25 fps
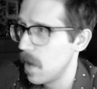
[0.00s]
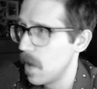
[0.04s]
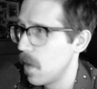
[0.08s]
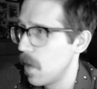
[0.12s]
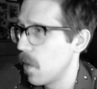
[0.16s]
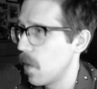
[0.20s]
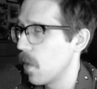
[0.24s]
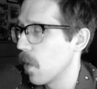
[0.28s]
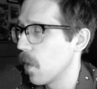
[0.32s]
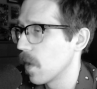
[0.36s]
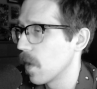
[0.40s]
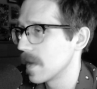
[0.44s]

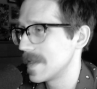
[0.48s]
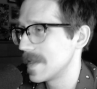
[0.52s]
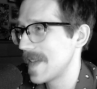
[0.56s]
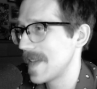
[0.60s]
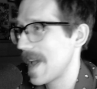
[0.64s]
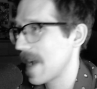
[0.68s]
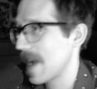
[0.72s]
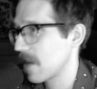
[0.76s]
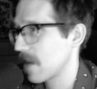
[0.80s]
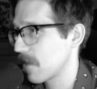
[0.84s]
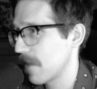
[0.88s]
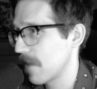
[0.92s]
or
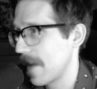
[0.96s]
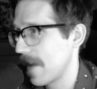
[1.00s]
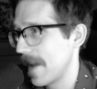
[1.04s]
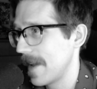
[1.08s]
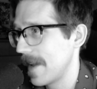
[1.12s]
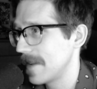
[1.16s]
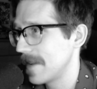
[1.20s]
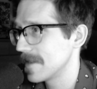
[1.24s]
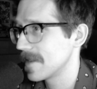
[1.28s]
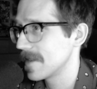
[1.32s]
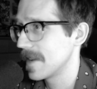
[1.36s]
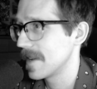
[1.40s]
attack
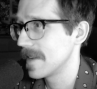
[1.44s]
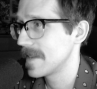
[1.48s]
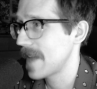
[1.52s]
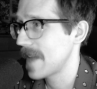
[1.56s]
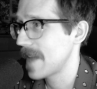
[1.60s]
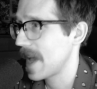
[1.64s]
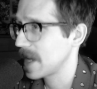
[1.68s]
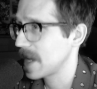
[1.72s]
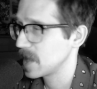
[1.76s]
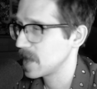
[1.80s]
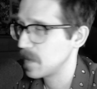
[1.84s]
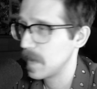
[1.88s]
range and
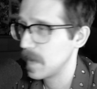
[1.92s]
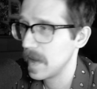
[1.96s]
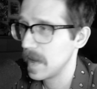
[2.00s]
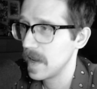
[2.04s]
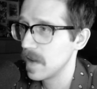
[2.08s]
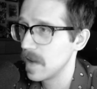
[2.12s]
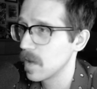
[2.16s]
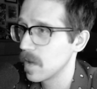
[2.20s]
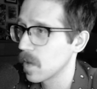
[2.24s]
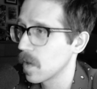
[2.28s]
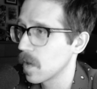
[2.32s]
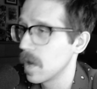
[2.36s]
attack
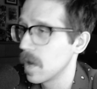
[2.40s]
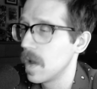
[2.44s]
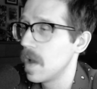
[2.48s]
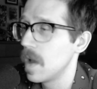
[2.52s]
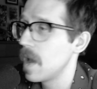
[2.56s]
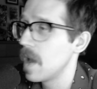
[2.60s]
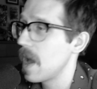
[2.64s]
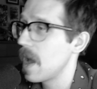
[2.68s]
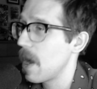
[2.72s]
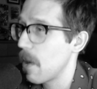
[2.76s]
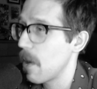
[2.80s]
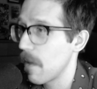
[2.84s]
speed, or
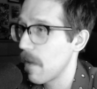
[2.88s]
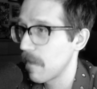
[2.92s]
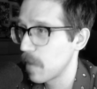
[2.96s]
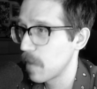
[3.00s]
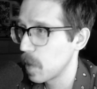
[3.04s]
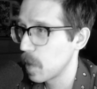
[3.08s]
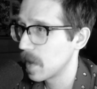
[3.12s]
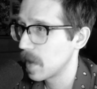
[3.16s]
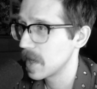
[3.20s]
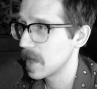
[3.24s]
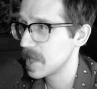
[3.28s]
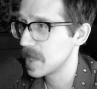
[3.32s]
however
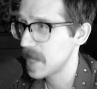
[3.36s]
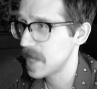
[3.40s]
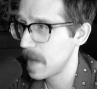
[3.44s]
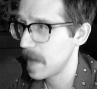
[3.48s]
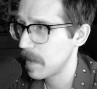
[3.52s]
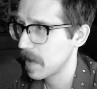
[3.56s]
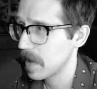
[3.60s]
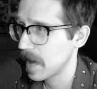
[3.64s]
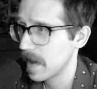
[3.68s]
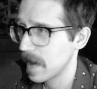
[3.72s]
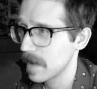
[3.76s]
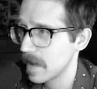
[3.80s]
you want to shape
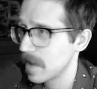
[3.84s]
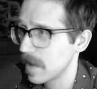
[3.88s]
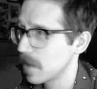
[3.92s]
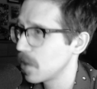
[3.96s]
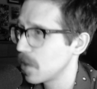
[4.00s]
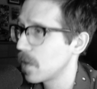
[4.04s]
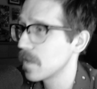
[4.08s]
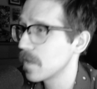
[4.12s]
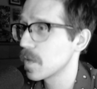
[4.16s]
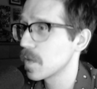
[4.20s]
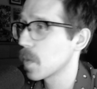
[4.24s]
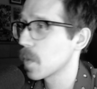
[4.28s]
your character. You
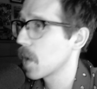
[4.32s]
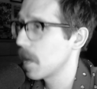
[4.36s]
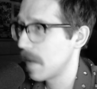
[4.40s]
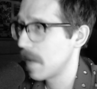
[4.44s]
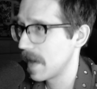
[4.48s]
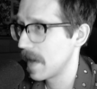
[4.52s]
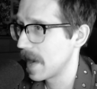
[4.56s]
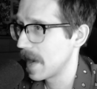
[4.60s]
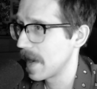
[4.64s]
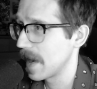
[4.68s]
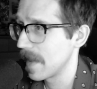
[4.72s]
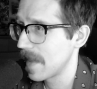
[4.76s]
don't have to worry
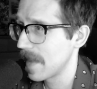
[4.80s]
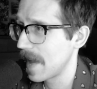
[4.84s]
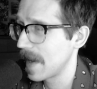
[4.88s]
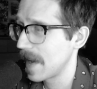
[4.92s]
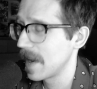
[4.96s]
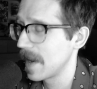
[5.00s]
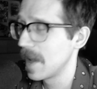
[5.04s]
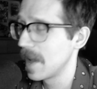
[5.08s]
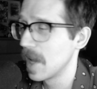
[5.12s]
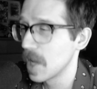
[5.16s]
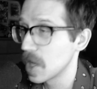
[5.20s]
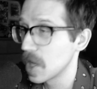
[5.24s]
about any of that
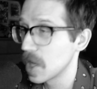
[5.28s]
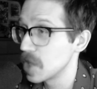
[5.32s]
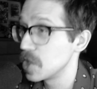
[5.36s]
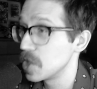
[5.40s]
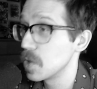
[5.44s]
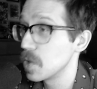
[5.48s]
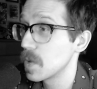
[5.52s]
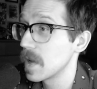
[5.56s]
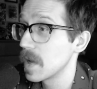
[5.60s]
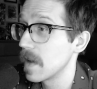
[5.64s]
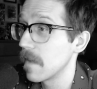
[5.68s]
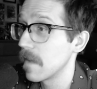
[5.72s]
because
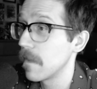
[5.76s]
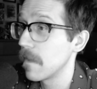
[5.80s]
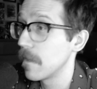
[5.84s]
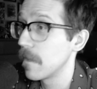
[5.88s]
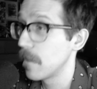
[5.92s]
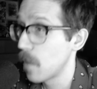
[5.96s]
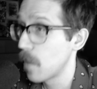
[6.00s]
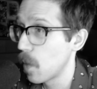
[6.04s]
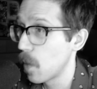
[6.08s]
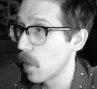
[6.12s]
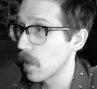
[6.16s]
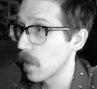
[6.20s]
you can
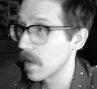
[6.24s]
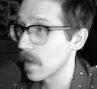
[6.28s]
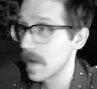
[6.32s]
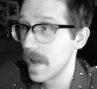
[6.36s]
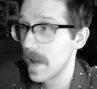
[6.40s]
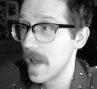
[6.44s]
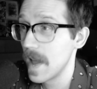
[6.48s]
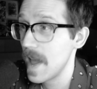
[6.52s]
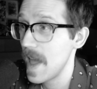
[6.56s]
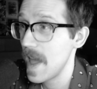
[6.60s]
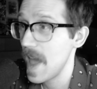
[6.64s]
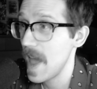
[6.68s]
afford
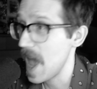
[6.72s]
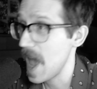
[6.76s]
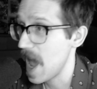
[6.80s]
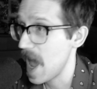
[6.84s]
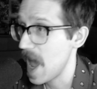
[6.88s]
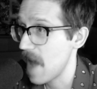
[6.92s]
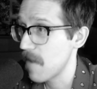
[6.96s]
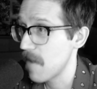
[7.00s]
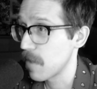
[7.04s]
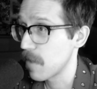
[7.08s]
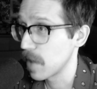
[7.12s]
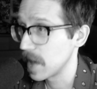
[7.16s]

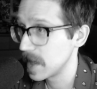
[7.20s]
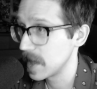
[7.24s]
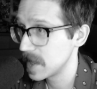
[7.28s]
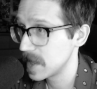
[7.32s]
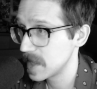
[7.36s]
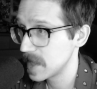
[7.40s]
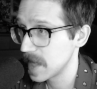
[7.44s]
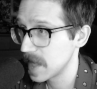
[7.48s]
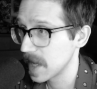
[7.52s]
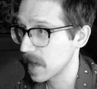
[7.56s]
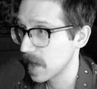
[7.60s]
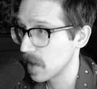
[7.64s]
every
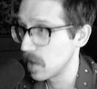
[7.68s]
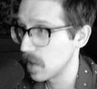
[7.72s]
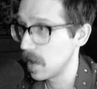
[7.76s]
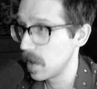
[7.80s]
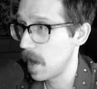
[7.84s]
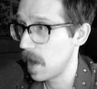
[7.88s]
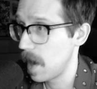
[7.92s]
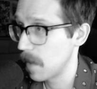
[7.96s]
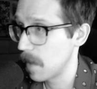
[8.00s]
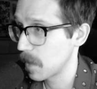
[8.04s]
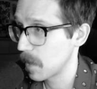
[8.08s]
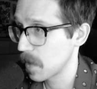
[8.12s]
single
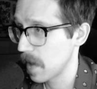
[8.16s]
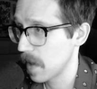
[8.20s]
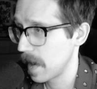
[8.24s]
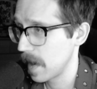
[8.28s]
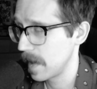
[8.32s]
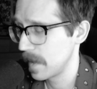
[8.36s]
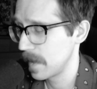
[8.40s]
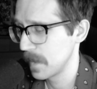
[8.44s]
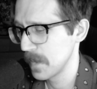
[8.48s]
upgrade.